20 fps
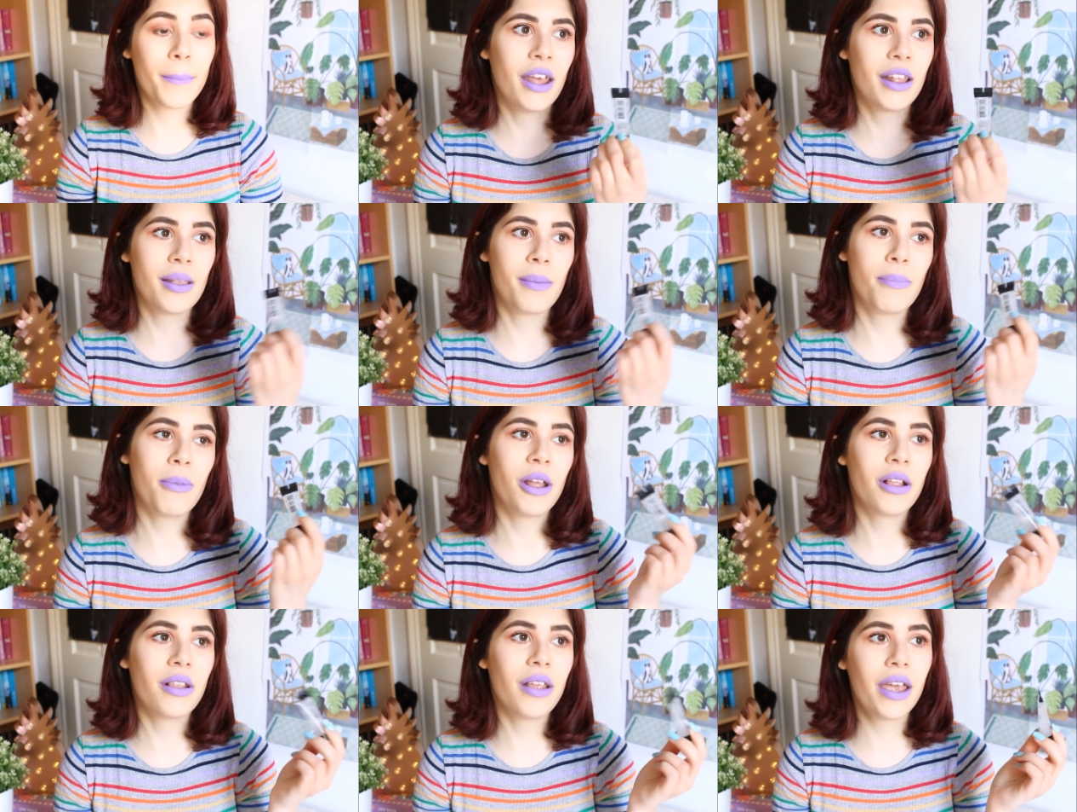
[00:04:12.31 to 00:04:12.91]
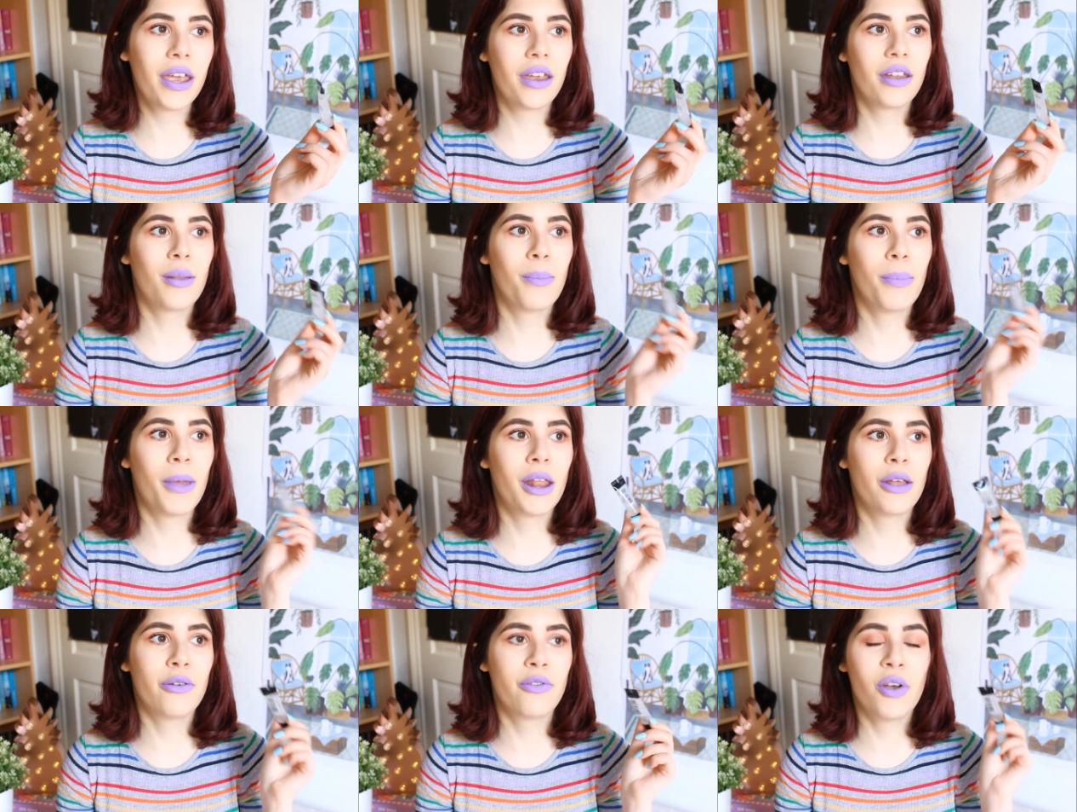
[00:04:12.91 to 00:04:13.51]
It's a bit like the
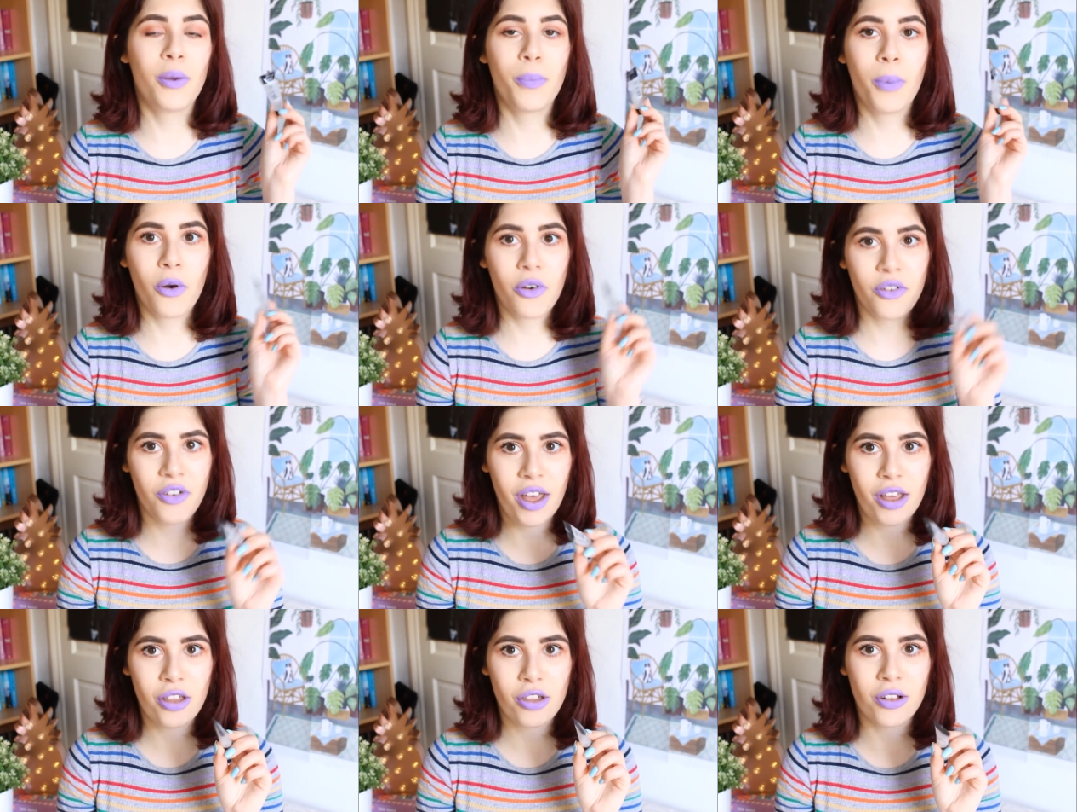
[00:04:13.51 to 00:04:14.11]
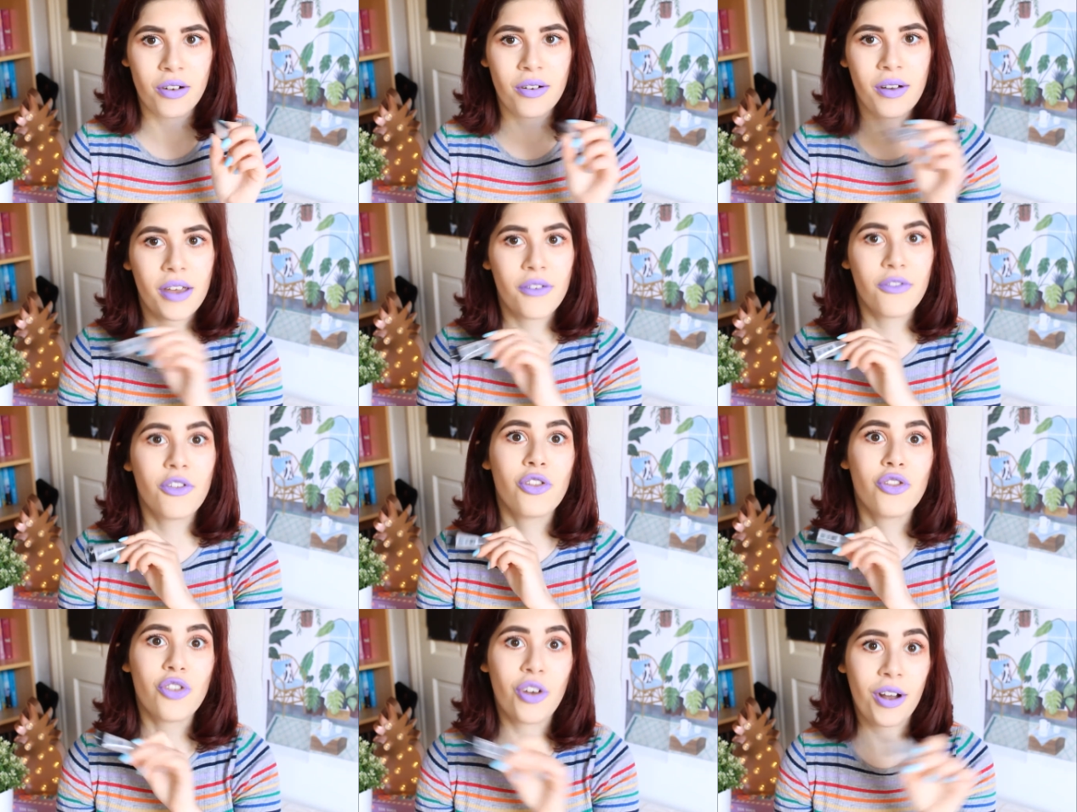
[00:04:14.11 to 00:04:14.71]
Benefit Professional if
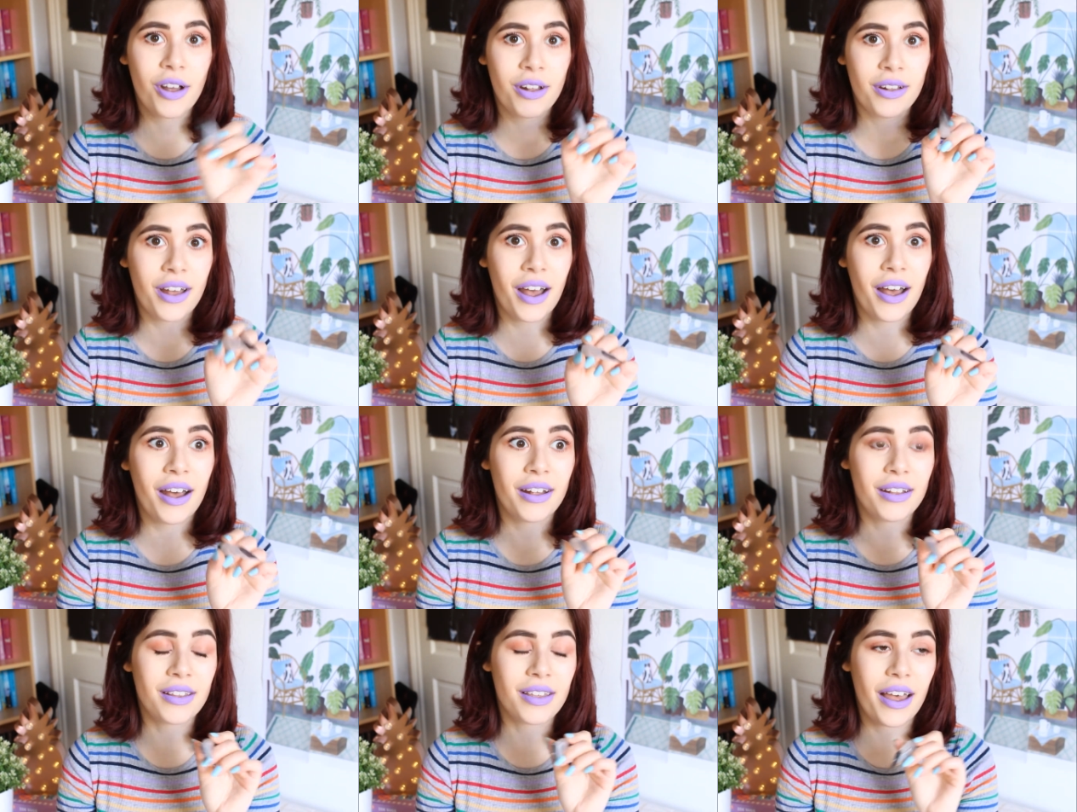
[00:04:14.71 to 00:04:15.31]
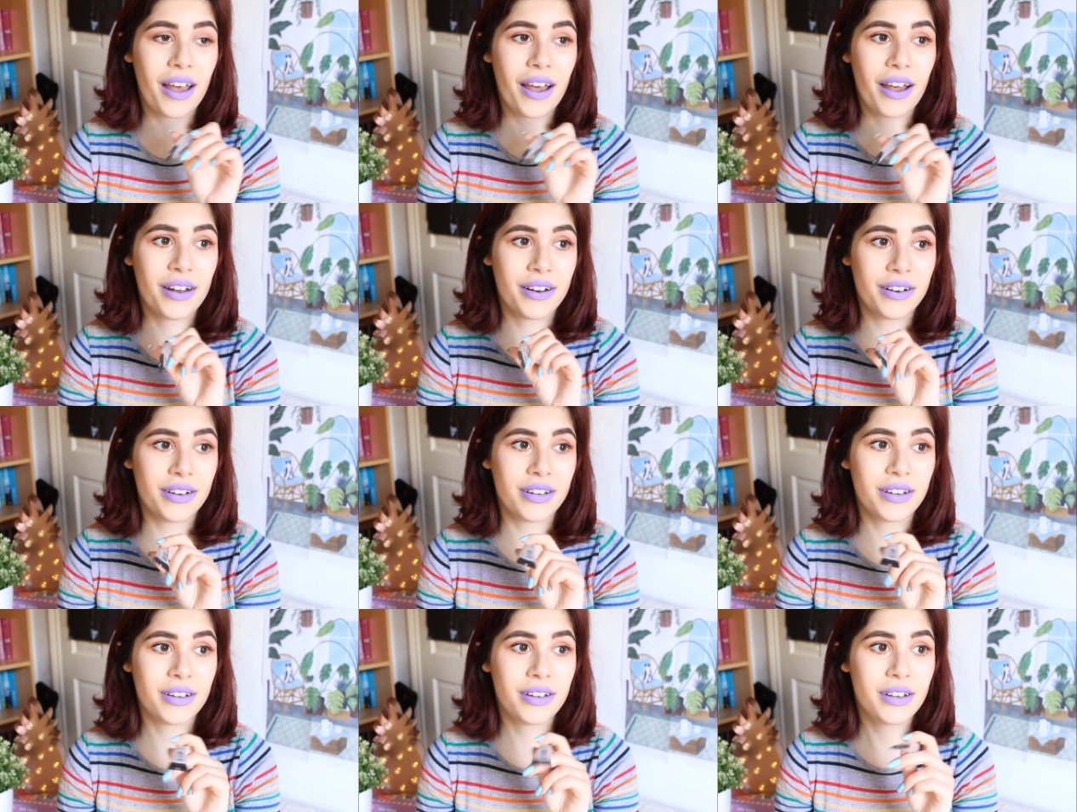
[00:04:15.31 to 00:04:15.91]
you tried that,
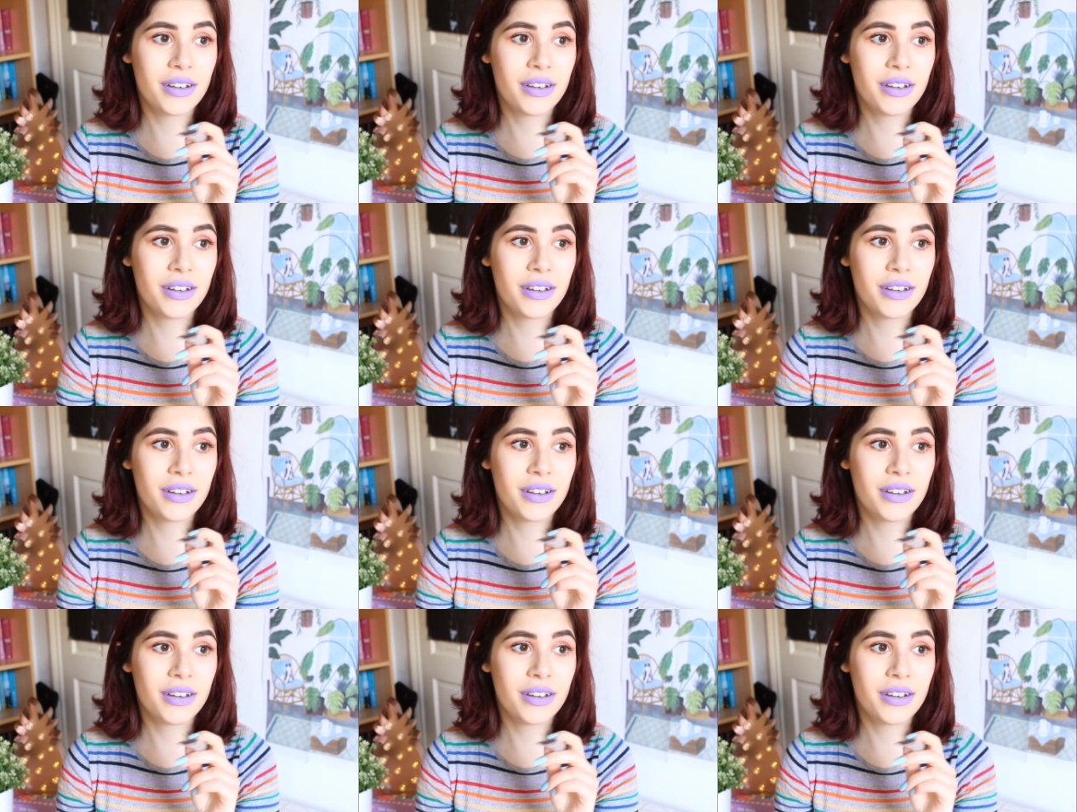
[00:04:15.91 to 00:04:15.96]
and